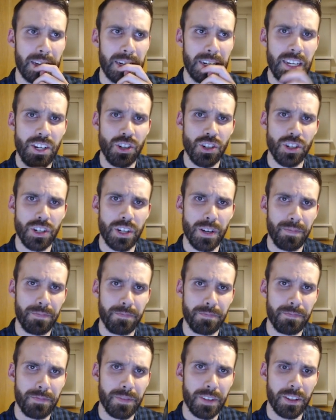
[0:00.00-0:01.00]
niche
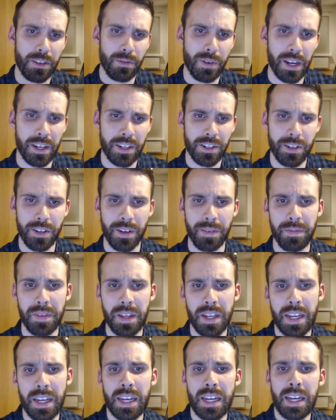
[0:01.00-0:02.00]
director.
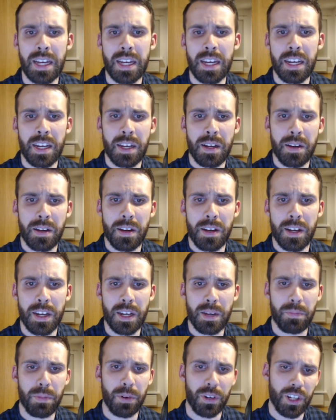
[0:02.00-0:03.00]

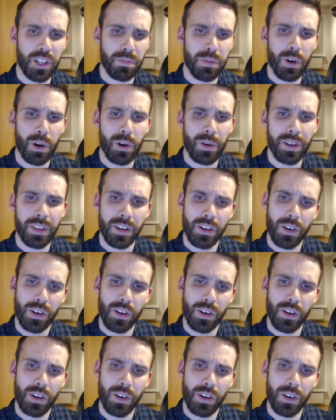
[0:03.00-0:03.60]
But exploring the